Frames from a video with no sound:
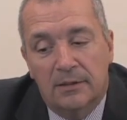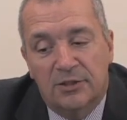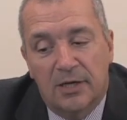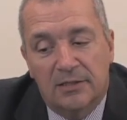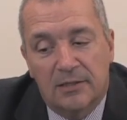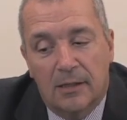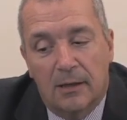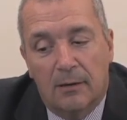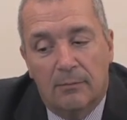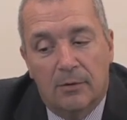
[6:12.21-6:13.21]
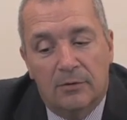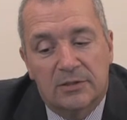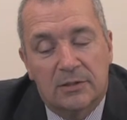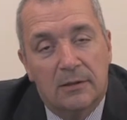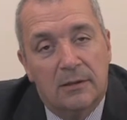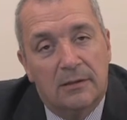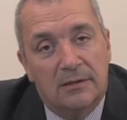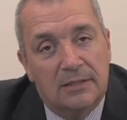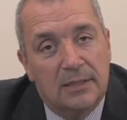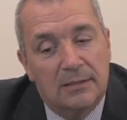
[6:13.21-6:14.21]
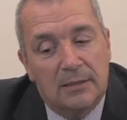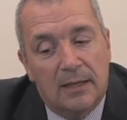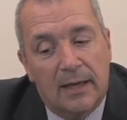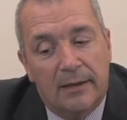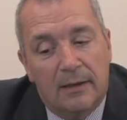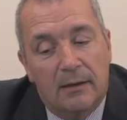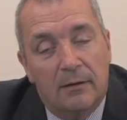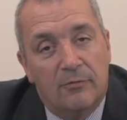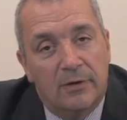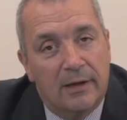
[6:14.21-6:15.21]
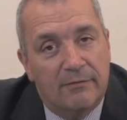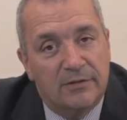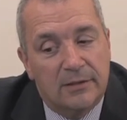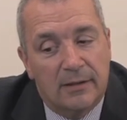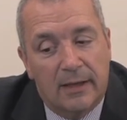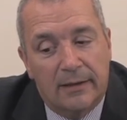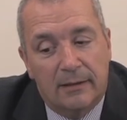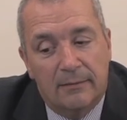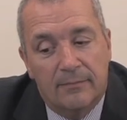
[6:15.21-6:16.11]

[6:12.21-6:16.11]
checks the alarm box, descends the ladder, recovers the ladder.